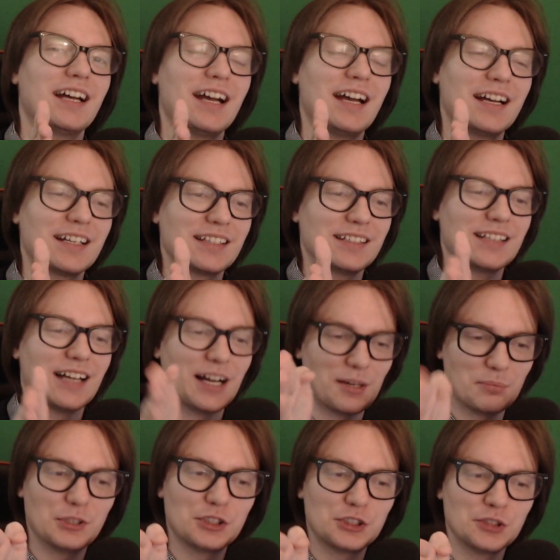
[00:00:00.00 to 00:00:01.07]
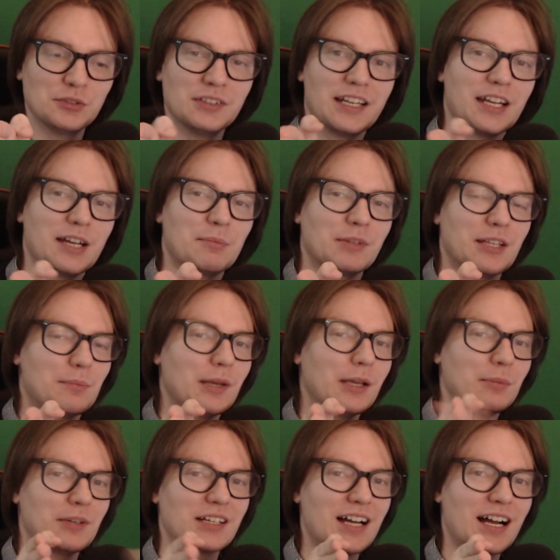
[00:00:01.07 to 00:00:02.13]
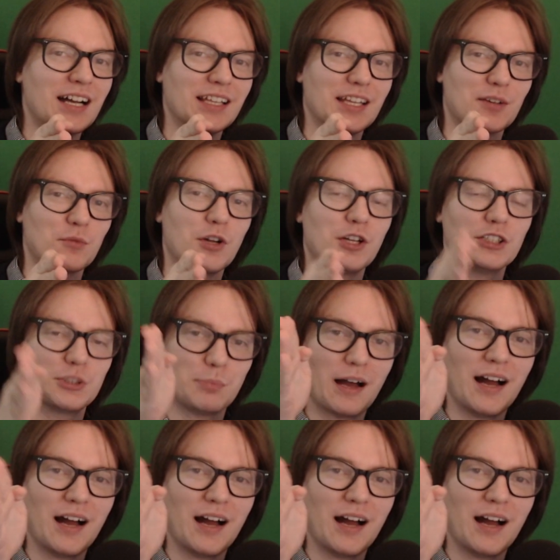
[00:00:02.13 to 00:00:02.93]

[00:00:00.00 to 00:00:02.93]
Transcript: and I'd be shooting him, and then maybe a guy like runs